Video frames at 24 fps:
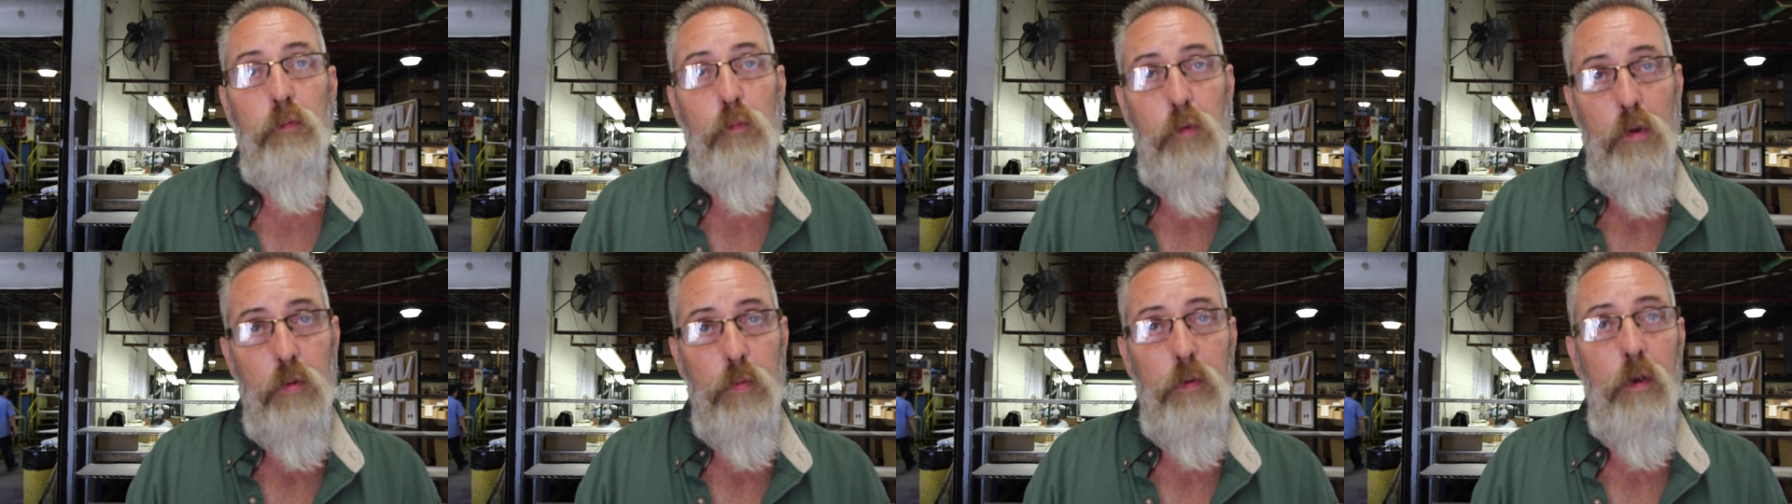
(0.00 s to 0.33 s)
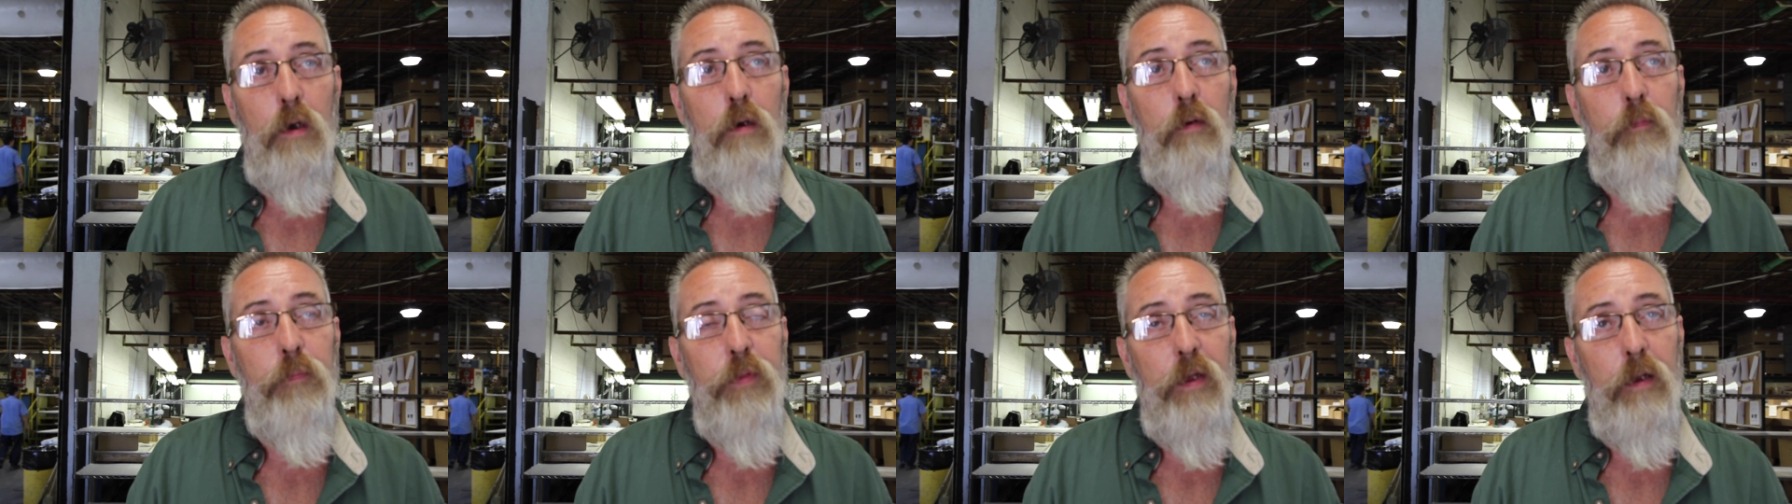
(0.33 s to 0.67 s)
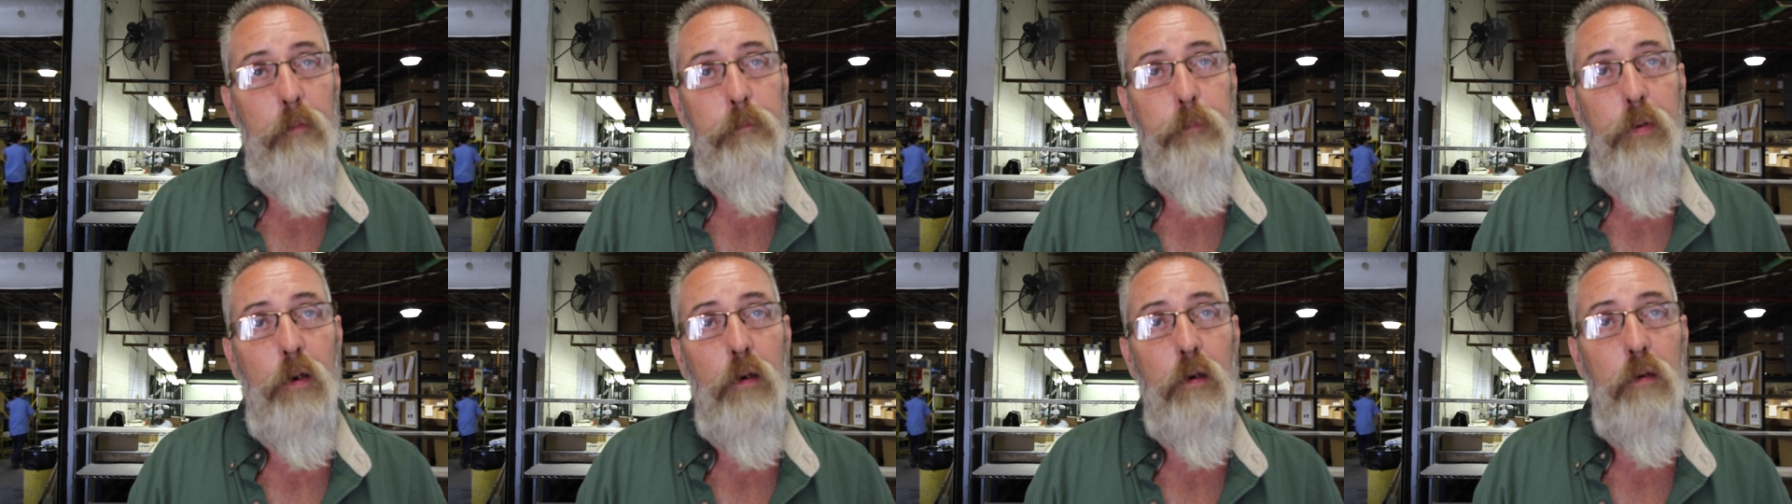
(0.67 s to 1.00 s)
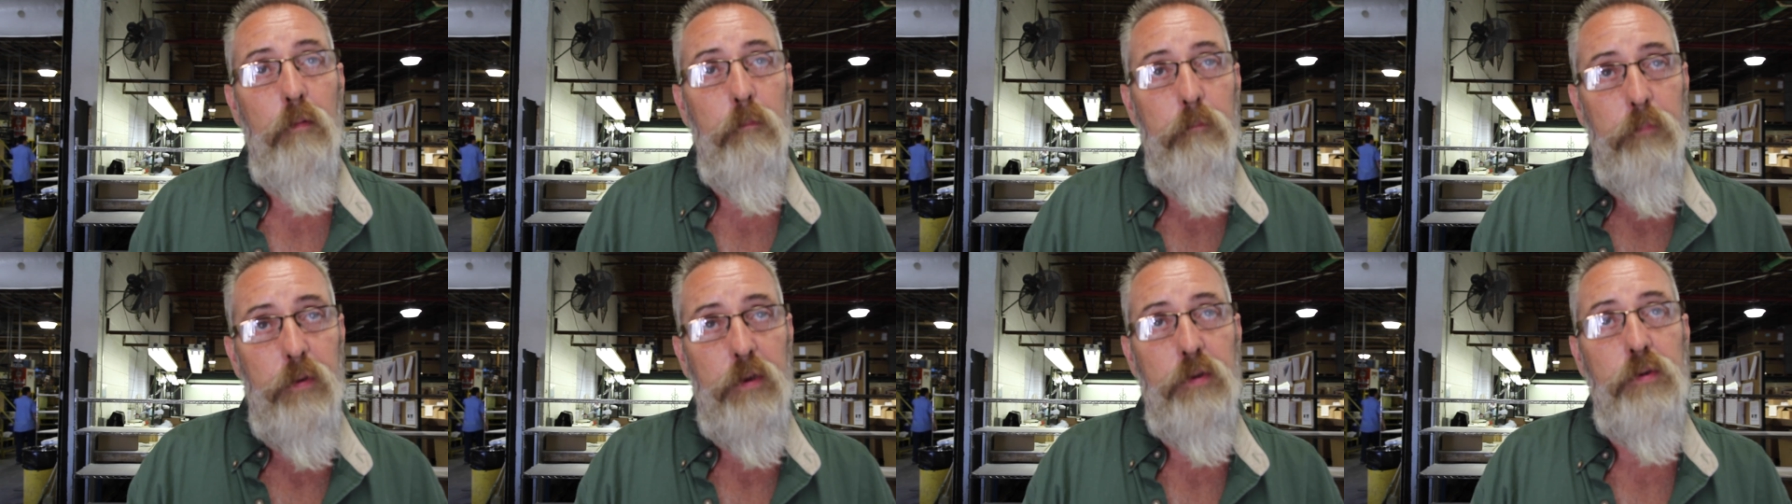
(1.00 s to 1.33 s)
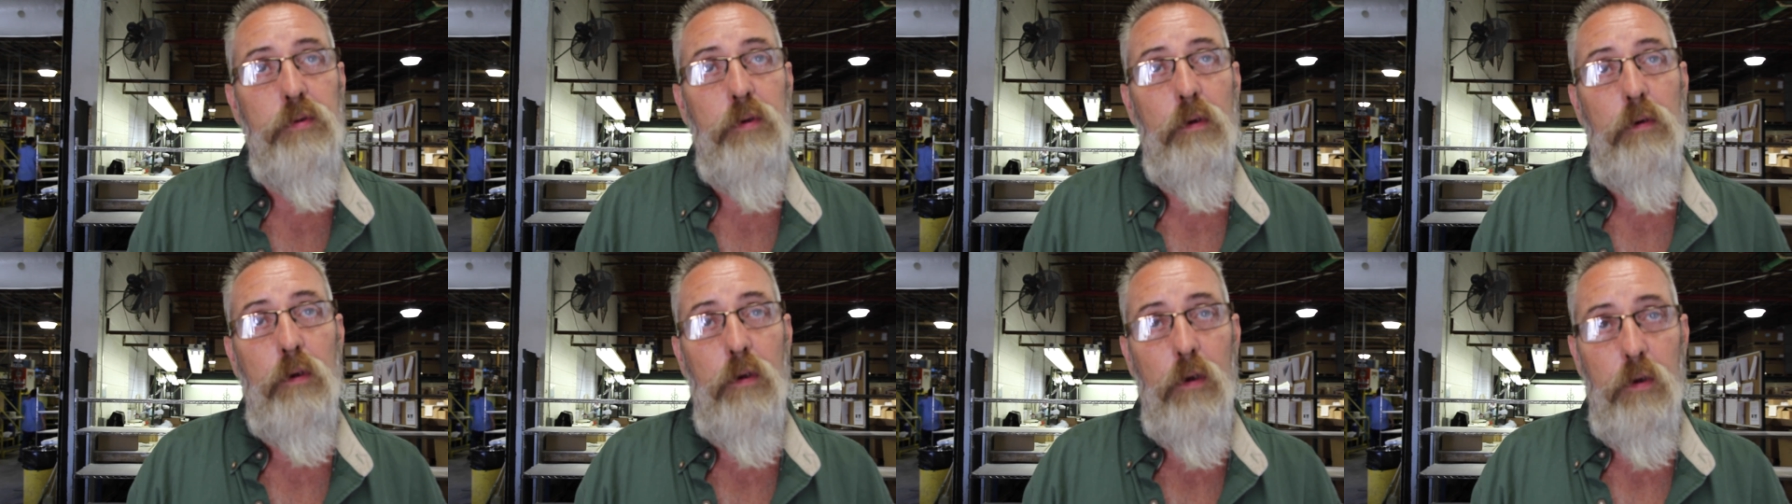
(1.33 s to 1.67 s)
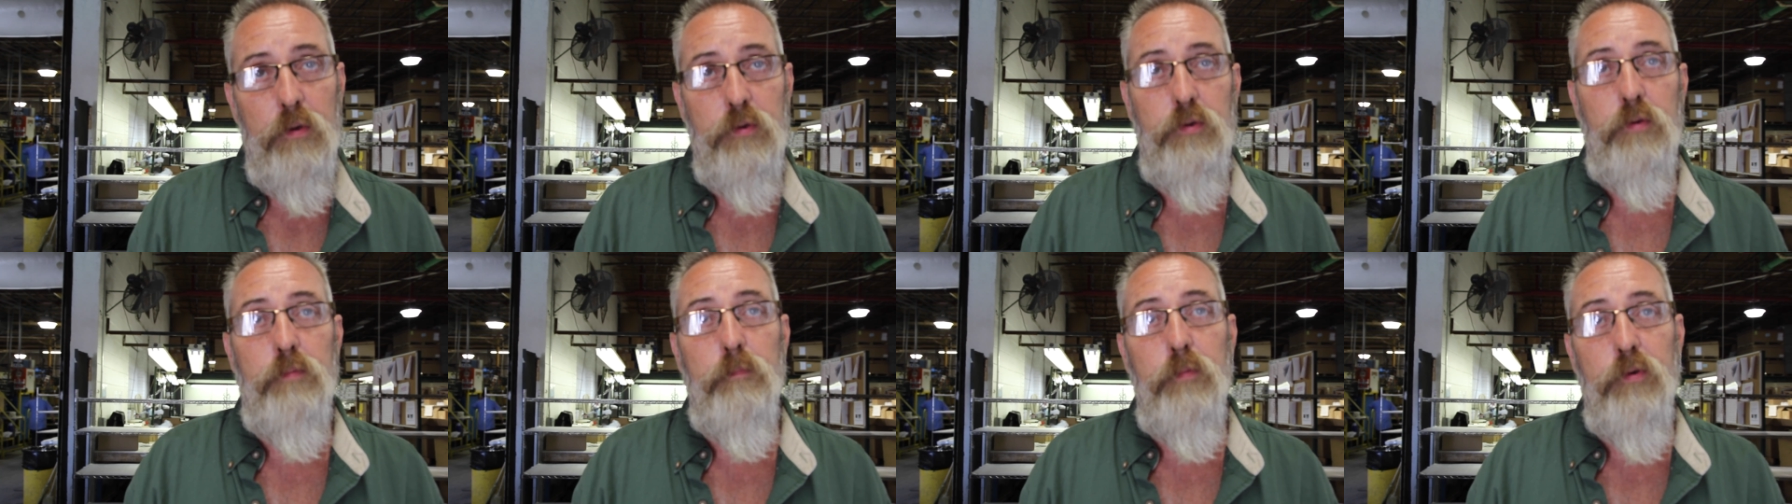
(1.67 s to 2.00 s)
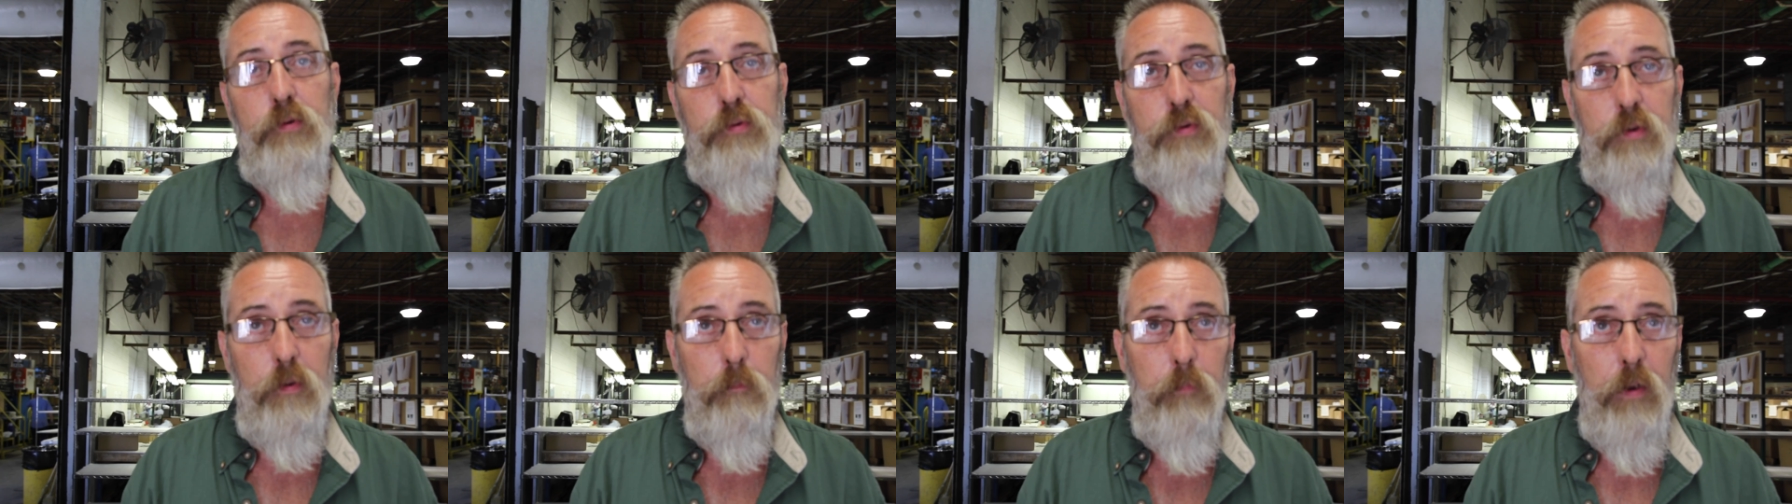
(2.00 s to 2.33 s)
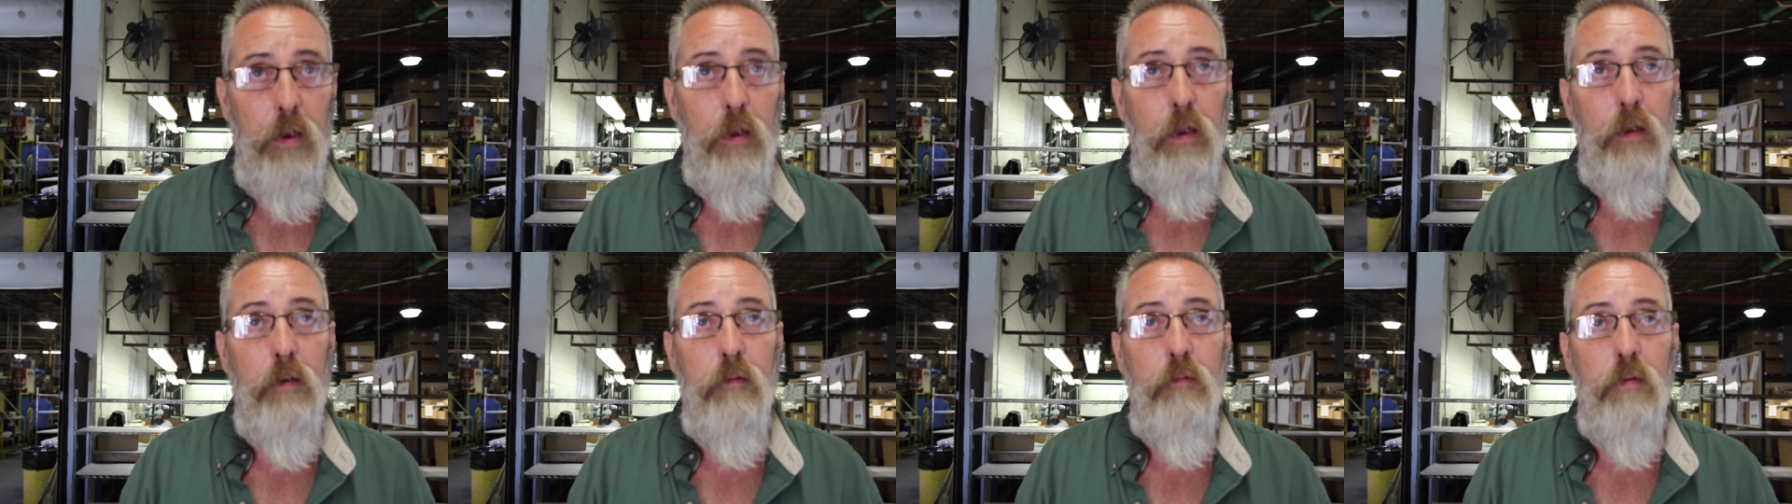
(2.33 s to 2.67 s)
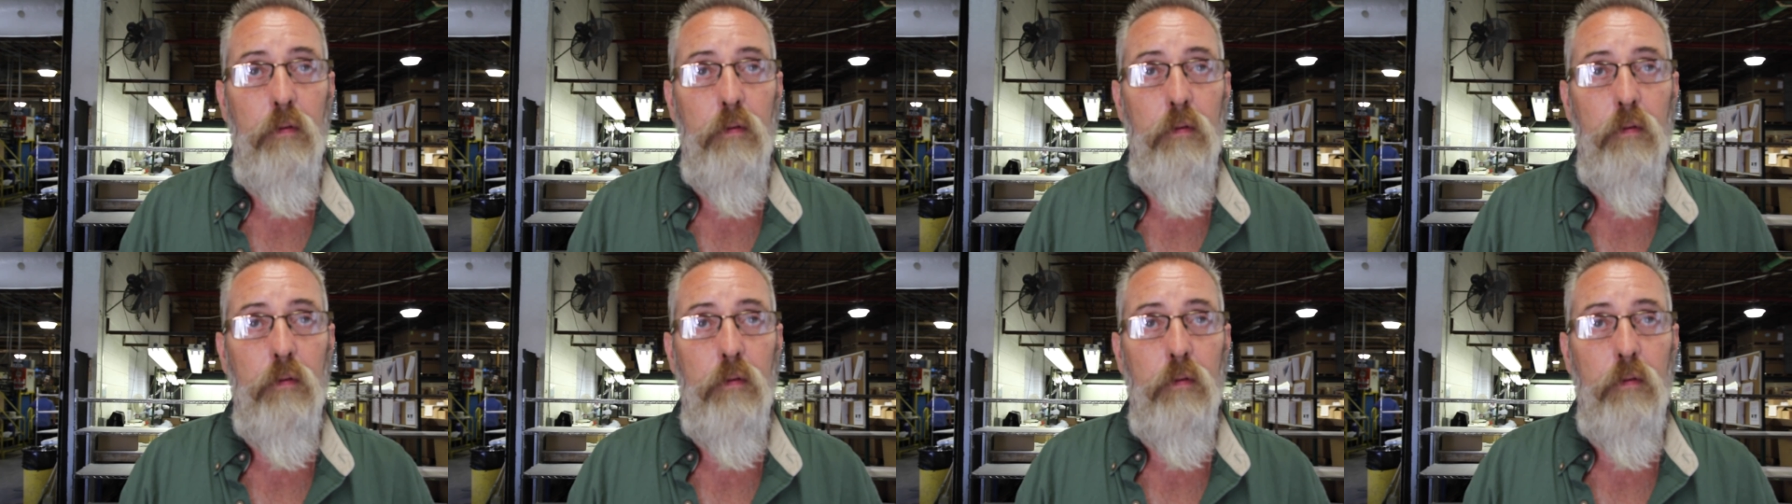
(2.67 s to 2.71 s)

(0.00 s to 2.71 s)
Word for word: we'll know if that part meets our customer's demand.